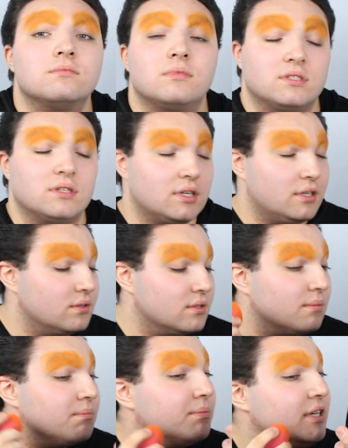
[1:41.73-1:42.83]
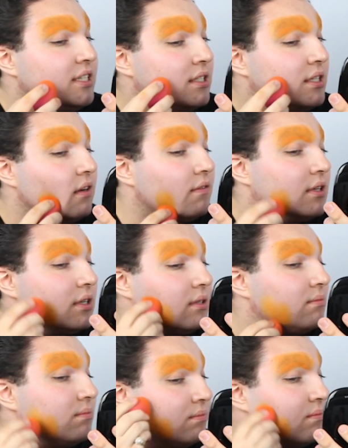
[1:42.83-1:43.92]
I'm also gonna do some beard
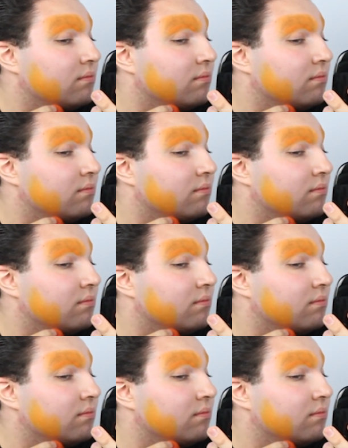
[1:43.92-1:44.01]
cover.